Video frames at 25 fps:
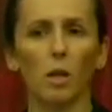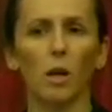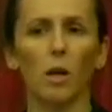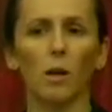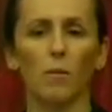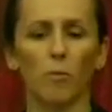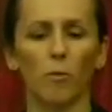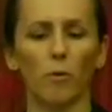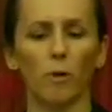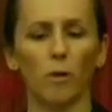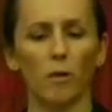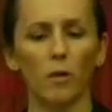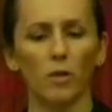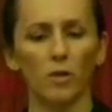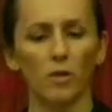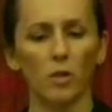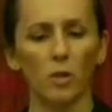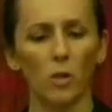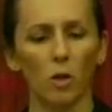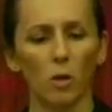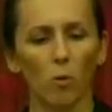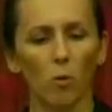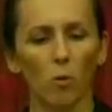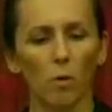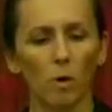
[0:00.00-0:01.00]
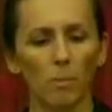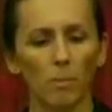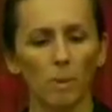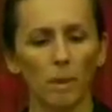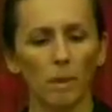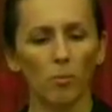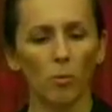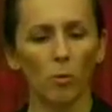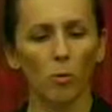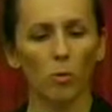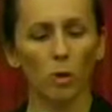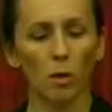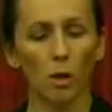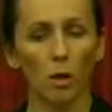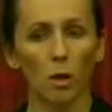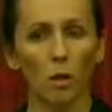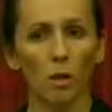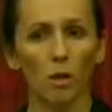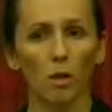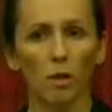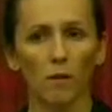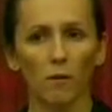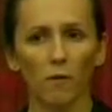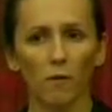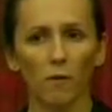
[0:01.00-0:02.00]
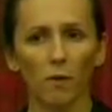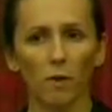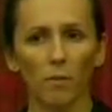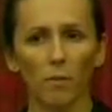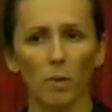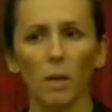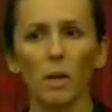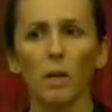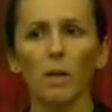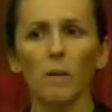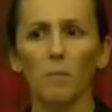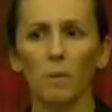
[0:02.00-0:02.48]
operators know where people were calling from,